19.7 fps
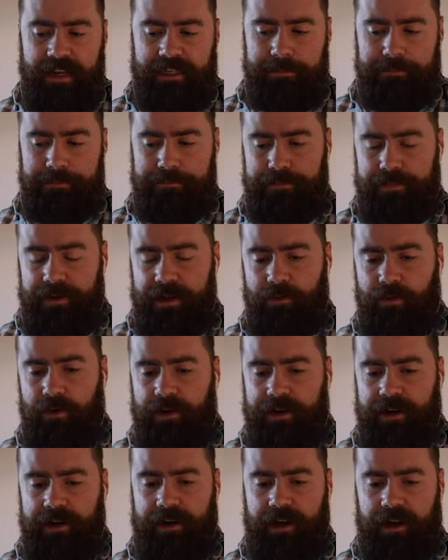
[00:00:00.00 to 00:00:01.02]
is a big
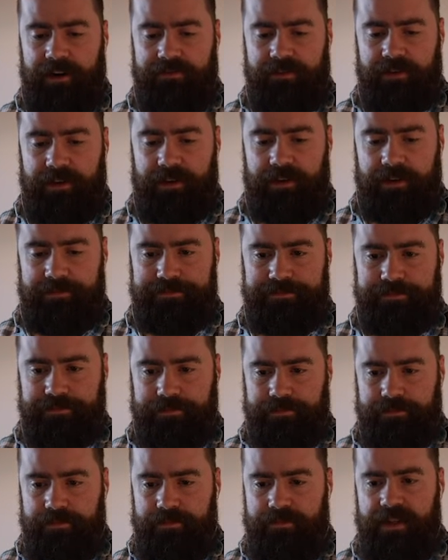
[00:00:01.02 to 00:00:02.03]
word in kind of the
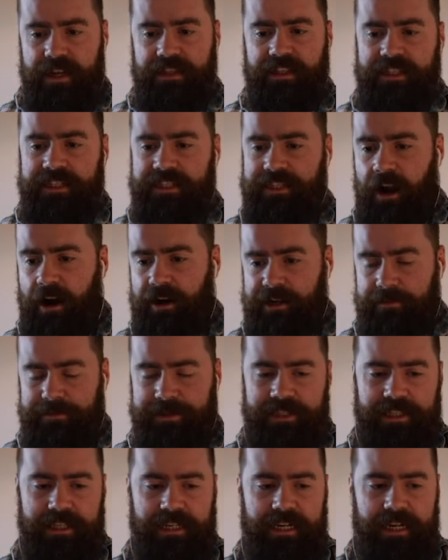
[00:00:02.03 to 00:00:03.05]
startup
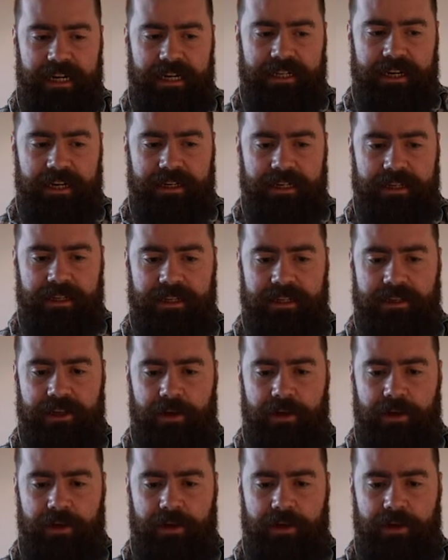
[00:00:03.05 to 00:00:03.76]
scene and in